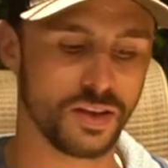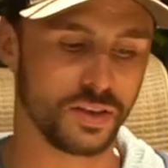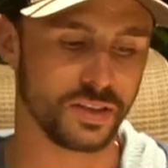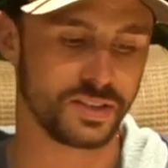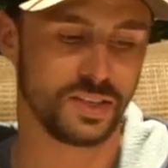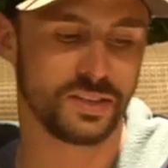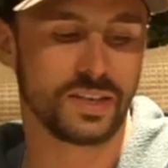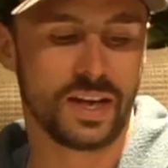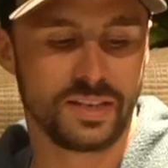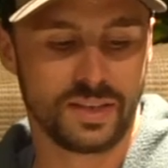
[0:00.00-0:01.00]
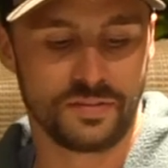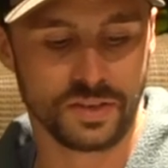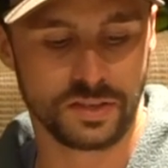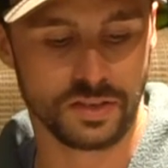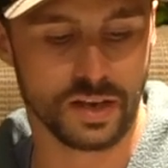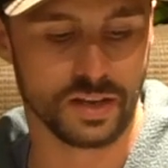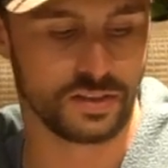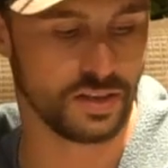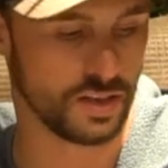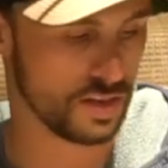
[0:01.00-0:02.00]
You can see the size difference. You
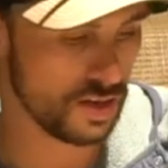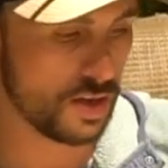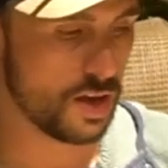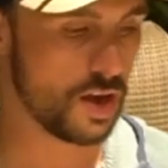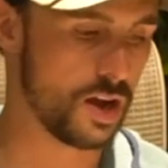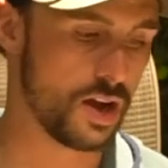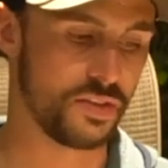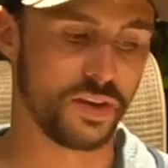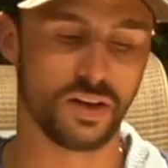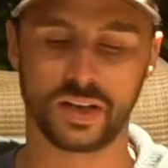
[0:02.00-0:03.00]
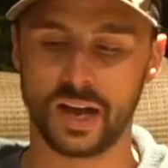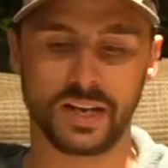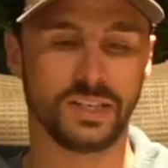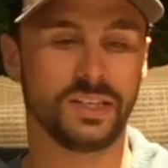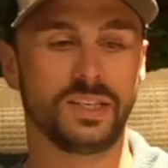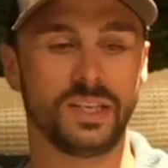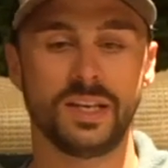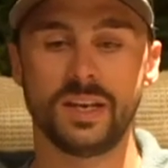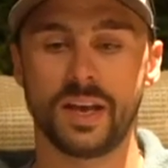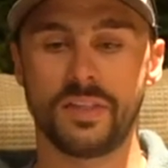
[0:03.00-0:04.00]
got the Hakai
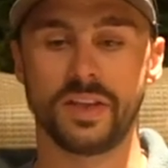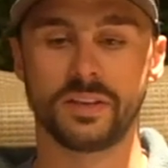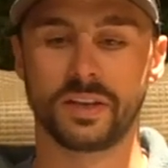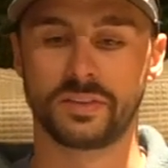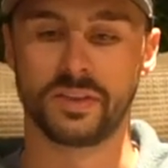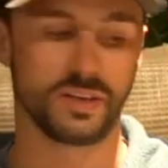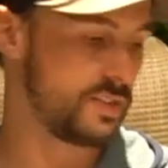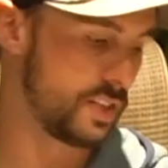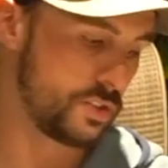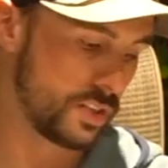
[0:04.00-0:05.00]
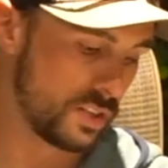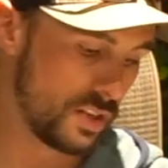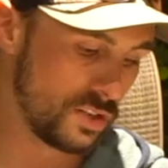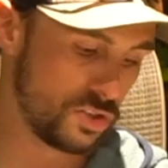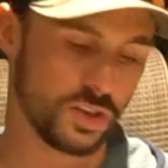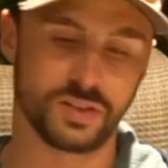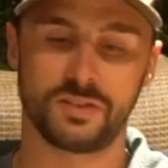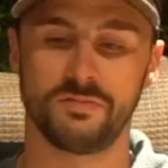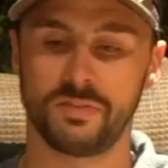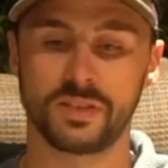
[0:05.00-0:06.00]
DT, and then you got the Citrix, and
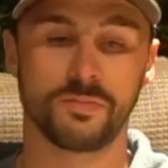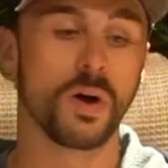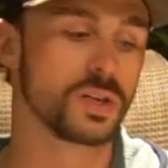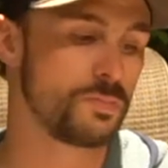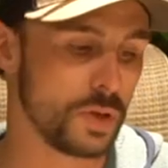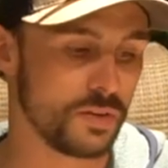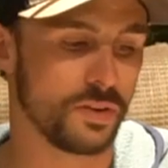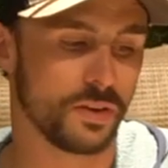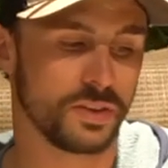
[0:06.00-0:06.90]
it's much beefier.